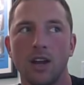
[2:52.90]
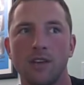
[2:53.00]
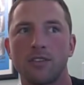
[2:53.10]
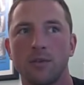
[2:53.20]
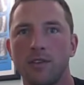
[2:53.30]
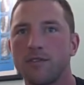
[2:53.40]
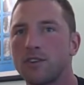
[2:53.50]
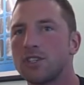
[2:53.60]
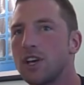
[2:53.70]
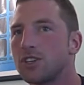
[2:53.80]
after my
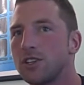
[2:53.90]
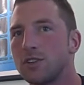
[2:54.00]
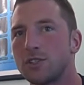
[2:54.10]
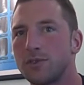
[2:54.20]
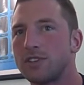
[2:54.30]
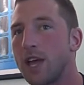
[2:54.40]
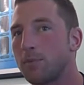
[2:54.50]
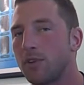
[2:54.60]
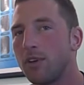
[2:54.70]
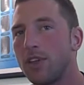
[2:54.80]
first session I was
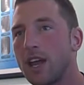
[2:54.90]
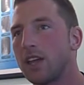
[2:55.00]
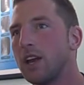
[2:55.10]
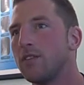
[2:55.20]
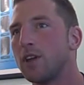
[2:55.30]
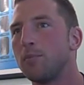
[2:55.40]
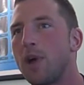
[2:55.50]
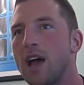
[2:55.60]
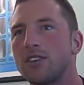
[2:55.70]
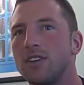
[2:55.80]
skeptical that I could ever get
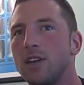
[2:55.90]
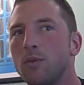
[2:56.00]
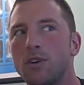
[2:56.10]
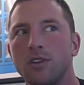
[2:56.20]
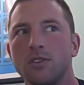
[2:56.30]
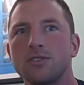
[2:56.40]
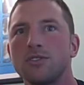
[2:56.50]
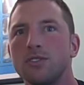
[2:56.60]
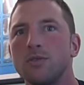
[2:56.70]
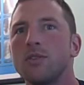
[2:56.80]
back to anywhere
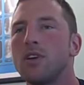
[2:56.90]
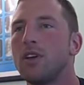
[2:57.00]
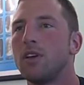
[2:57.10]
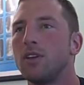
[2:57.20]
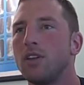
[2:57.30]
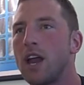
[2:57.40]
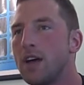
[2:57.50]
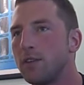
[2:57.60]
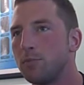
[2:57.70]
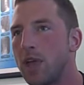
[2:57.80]
close to not
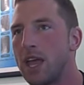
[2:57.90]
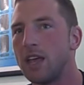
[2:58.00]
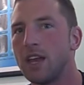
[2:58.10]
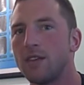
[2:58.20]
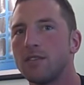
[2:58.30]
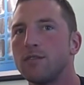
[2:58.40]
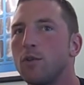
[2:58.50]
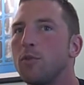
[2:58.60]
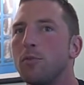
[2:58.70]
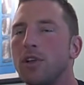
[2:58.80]
having pain, having
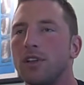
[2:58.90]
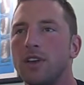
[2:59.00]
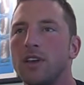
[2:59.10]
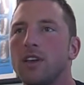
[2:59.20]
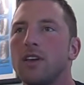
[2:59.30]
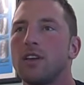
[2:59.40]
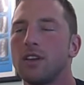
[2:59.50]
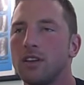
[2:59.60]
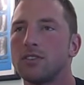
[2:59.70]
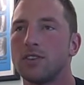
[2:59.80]
full mobility.
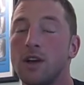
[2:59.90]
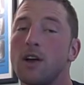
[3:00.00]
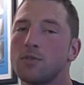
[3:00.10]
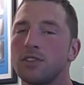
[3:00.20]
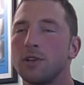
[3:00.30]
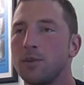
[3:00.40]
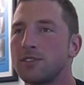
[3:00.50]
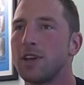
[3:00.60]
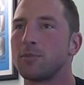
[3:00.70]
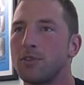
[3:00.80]
So I was a little
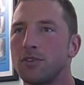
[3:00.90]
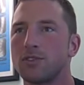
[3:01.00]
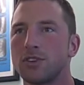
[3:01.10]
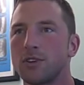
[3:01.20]
bit skeptical for